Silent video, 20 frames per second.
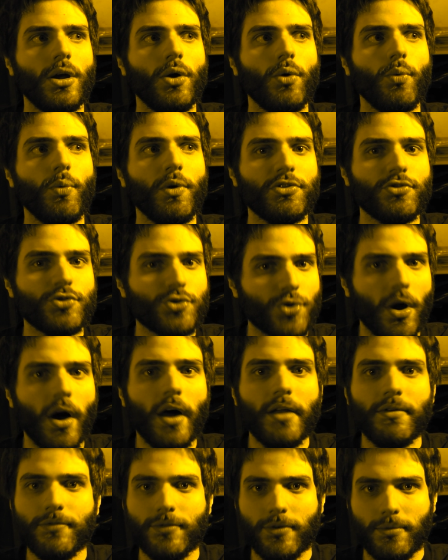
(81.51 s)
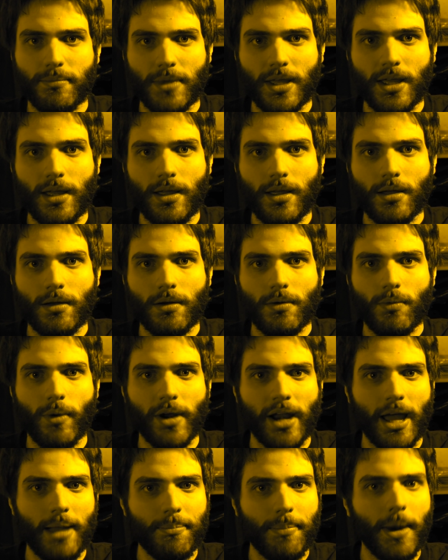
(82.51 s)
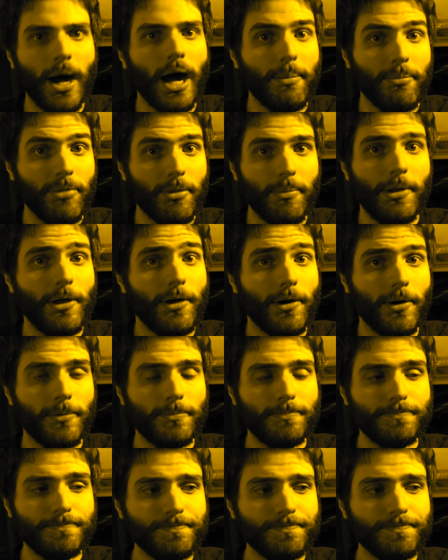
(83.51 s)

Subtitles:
withdrawn from me when I pop the pill.